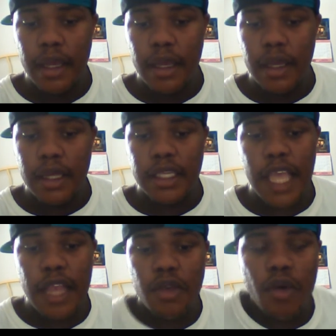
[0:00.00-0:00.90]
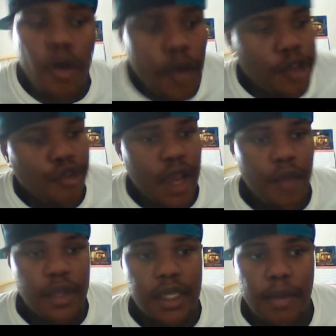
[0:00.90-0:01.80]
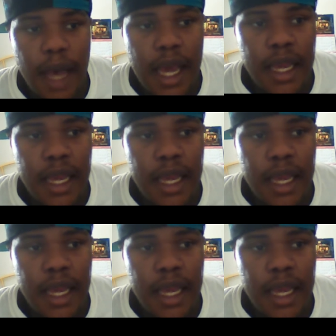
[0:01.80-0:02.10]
say doing one trade with somebody